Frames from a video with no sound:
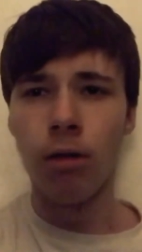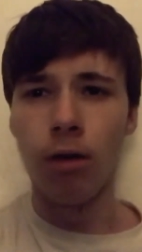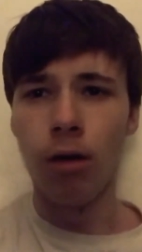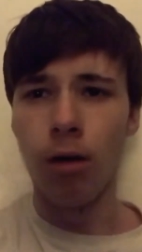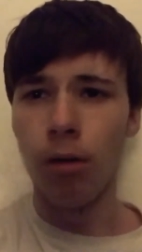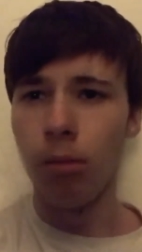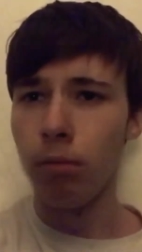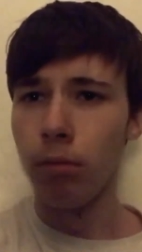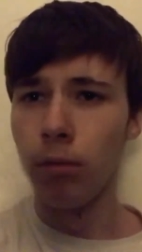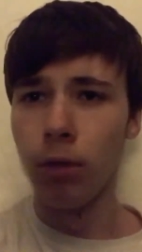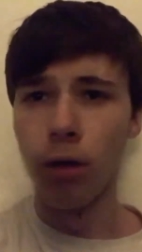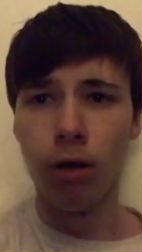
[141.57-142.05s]

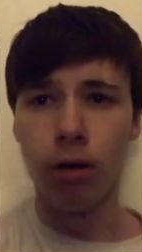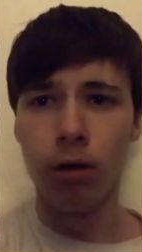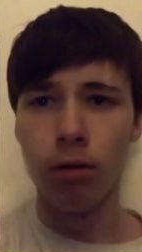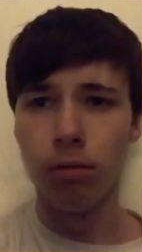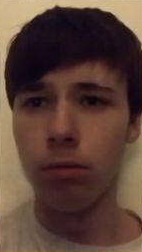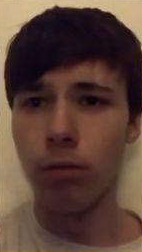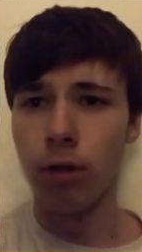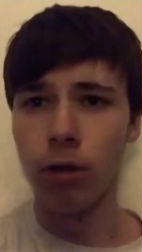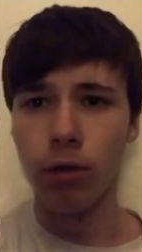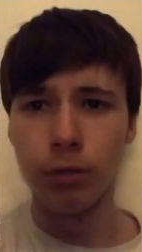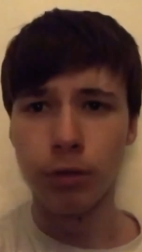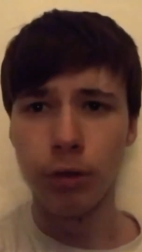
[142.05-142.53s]
I'm not
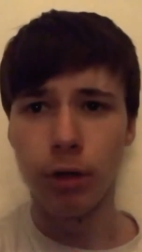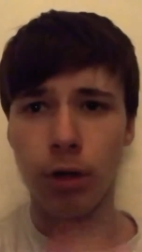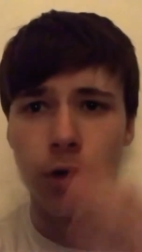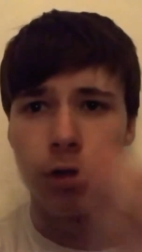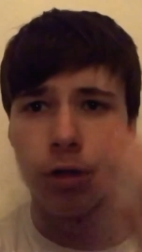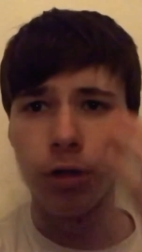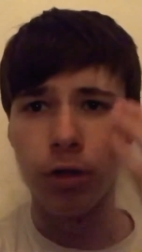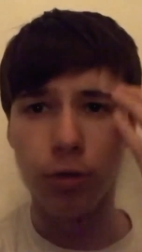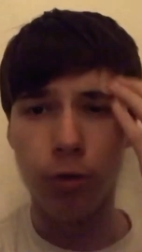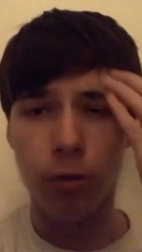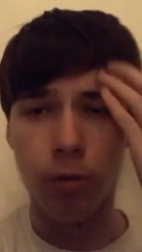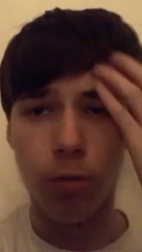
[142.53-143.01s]
not
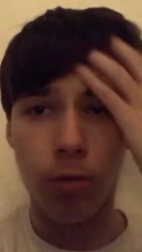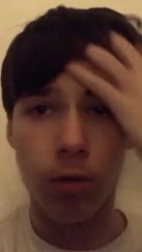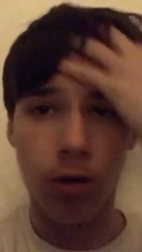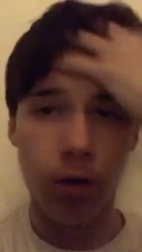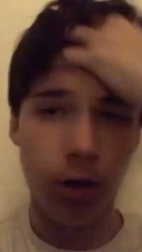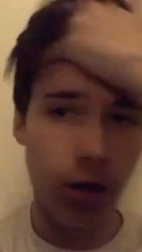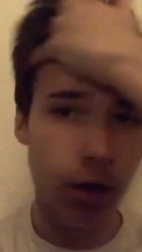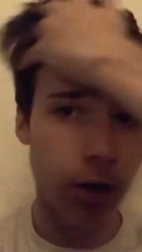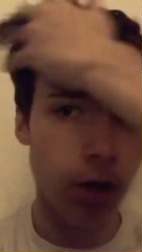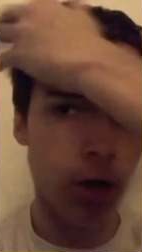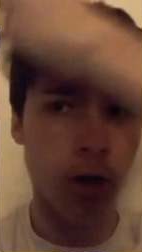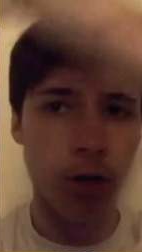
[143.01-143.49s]
entirely sure
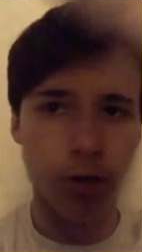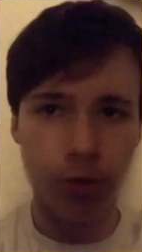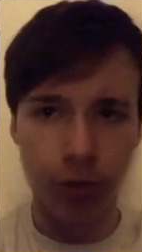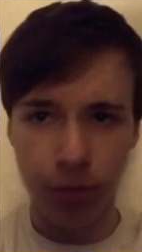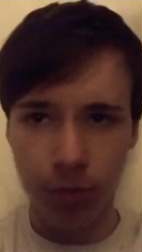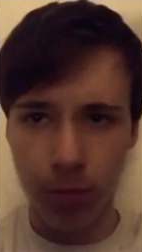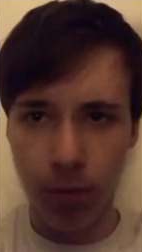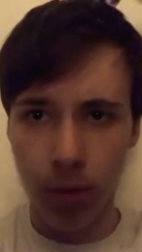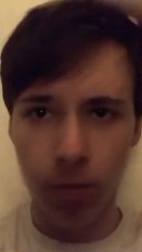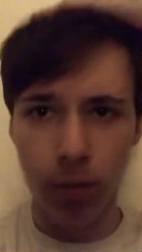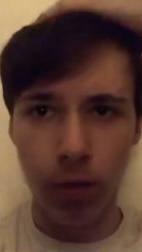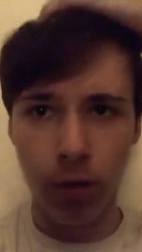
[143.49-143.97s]
why. I
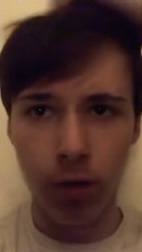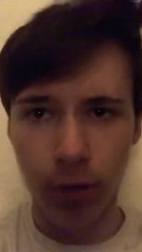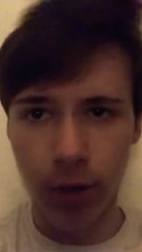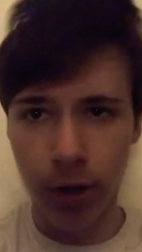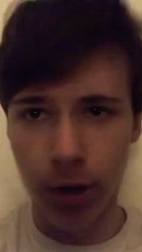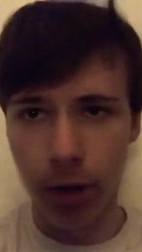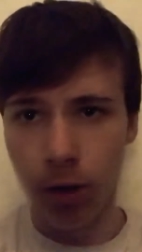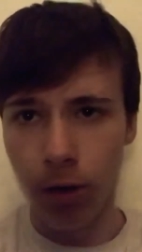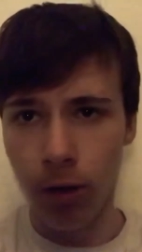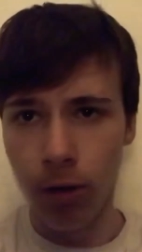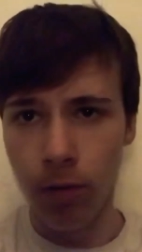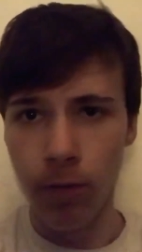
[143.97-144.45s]
just remember
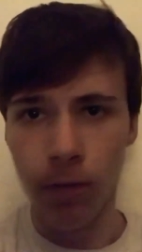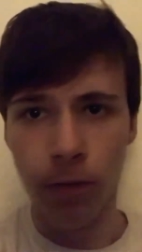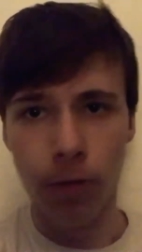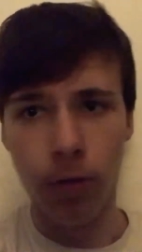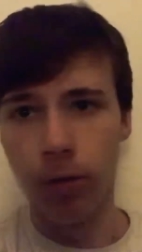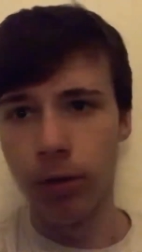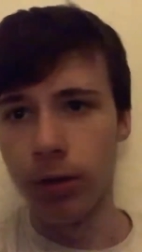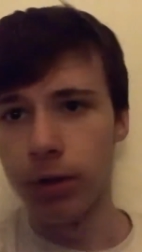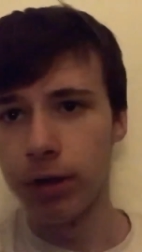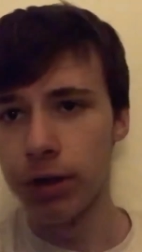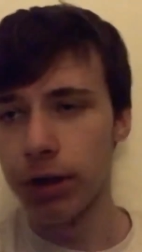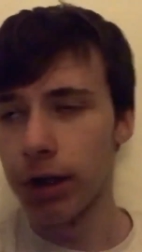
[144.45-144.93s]
looking
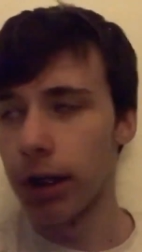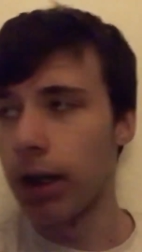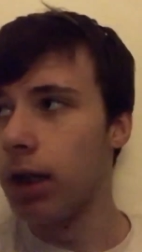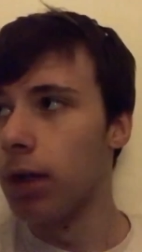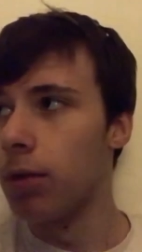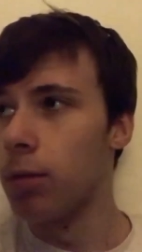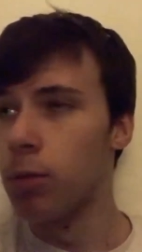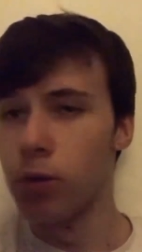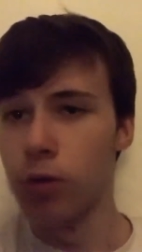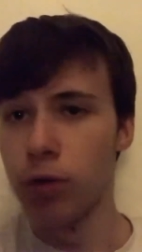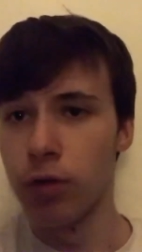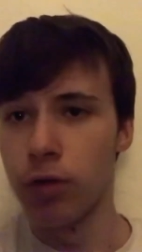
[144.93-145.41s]
over and
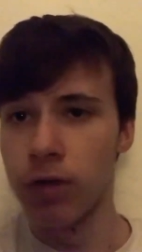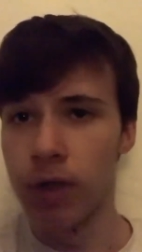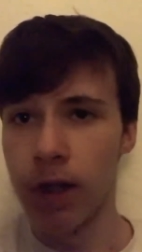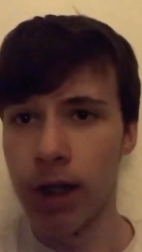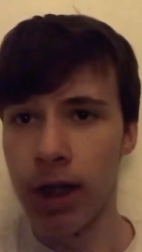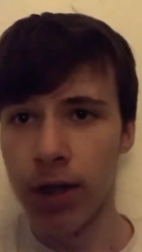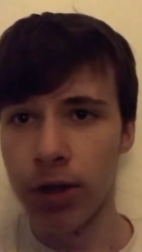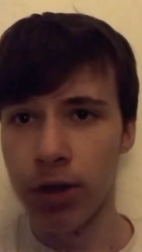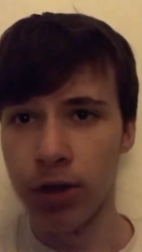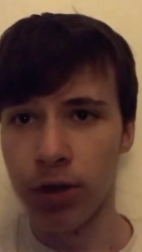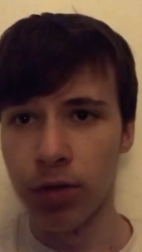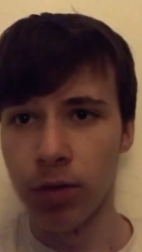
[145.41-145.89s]
seeing a bunch of
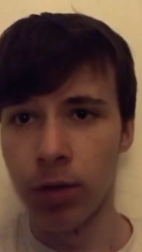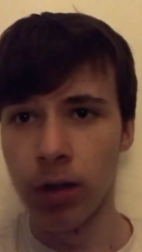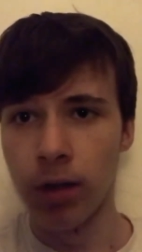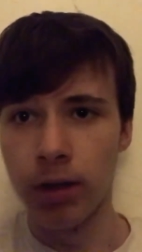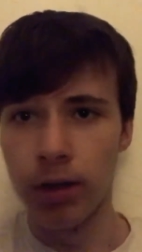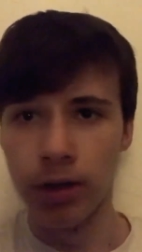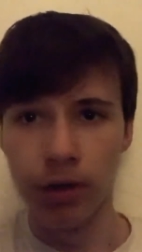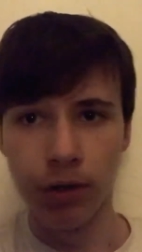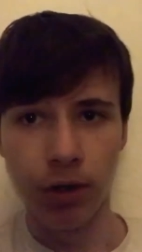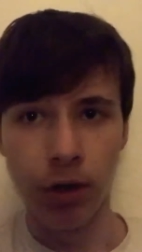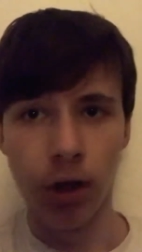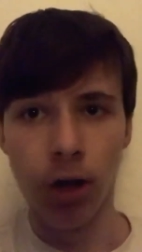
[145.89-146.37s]
teachers around
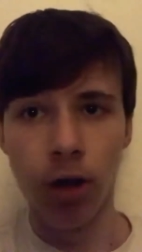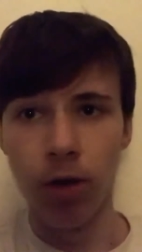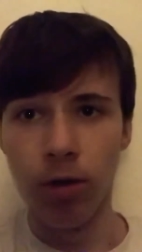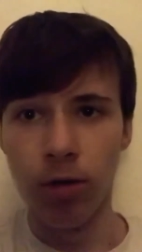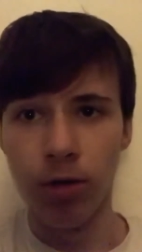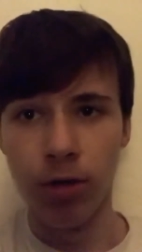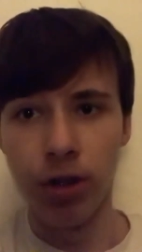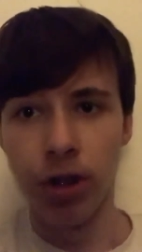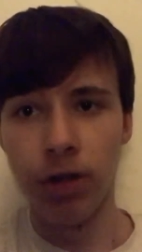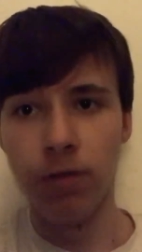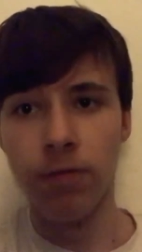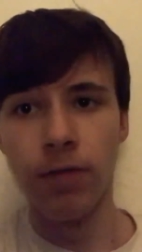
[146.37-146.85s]
this girl,
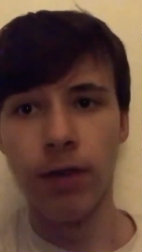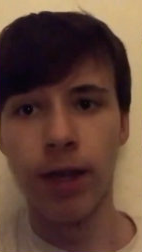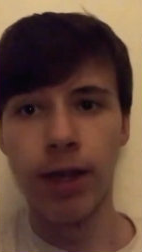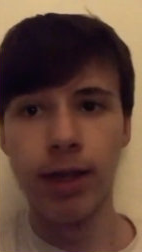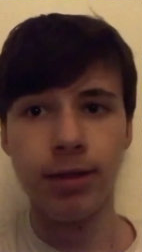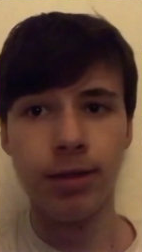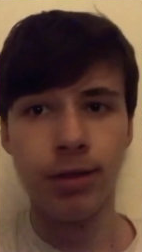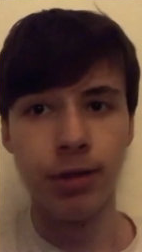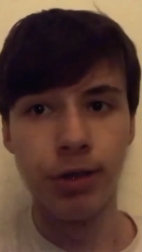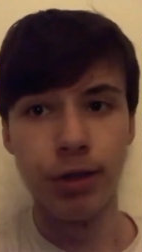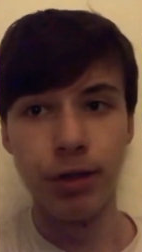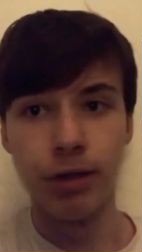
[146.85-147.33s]
and she'd
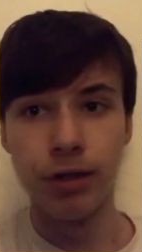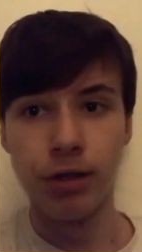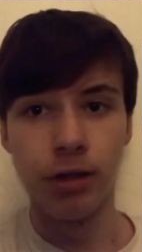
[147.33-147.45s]
fainted.